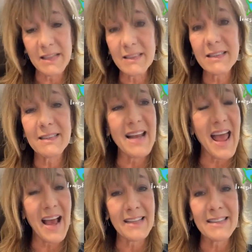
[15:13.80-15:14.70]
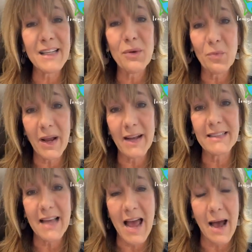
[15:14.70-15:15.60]
This is an accident
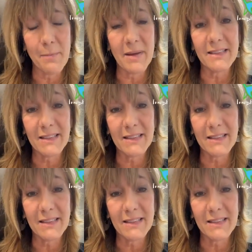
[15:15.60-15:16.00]
waiting to happen,